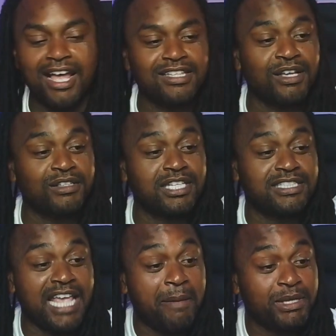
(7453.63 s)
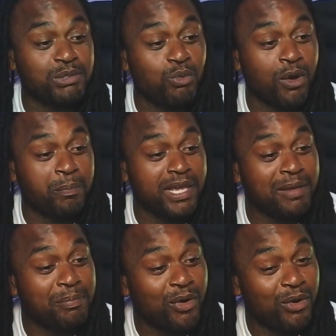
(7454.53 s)
To damage more
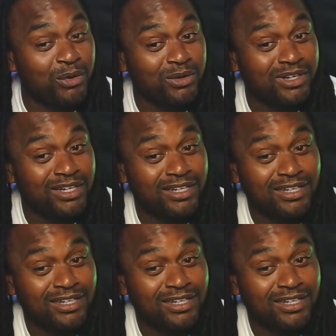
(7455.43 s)
people?